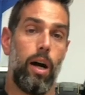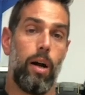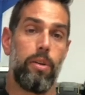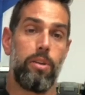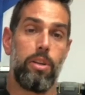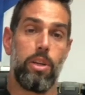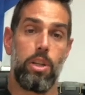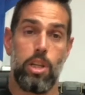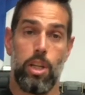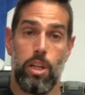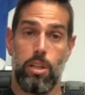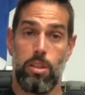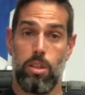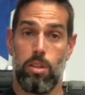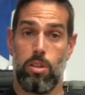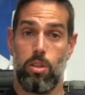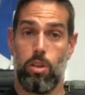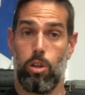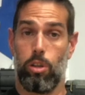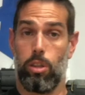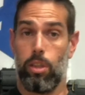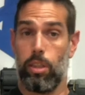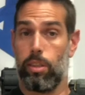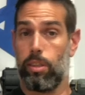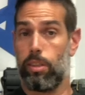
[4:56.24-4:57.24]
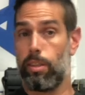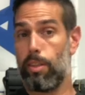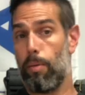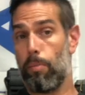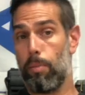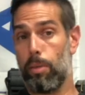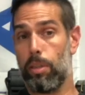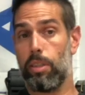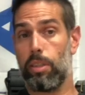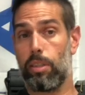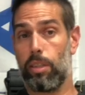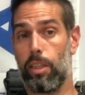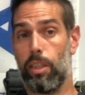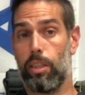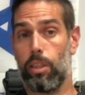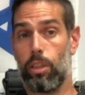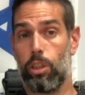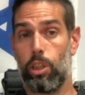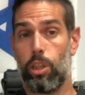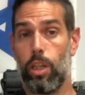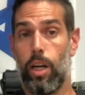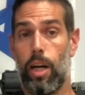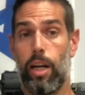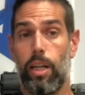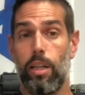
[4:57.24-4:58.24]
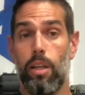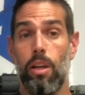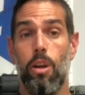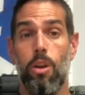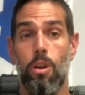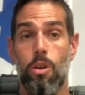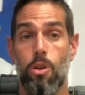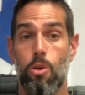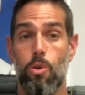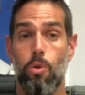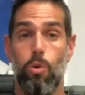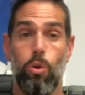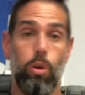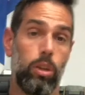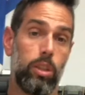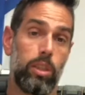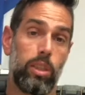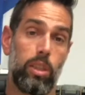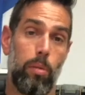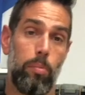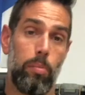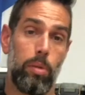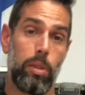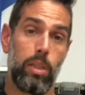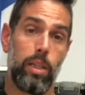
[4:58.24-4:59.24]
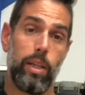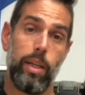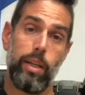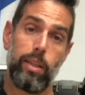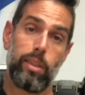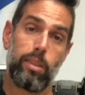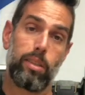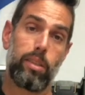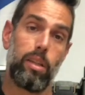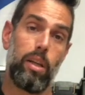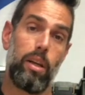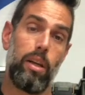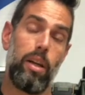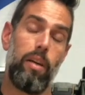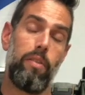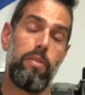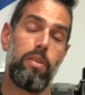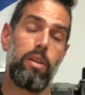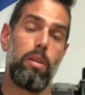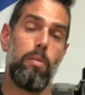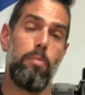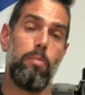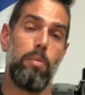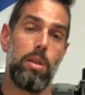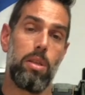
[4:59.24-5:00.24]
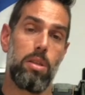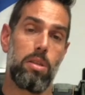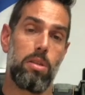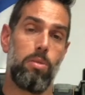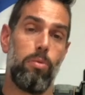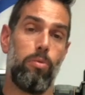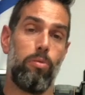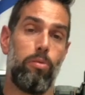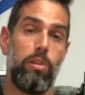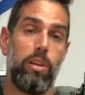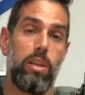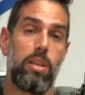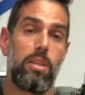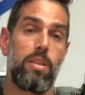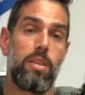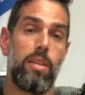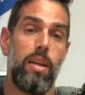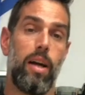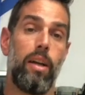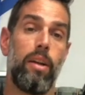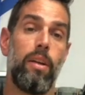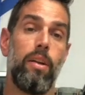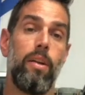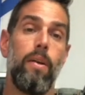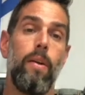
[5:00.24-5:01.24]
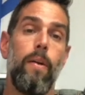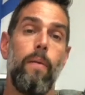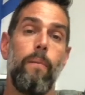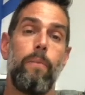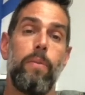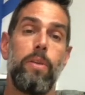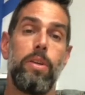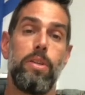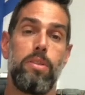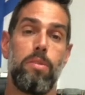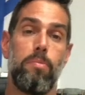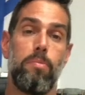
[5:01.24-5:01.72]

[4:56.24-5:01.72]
the chances are that somebody's getting shot, you or somebody else, and having the means to fix that is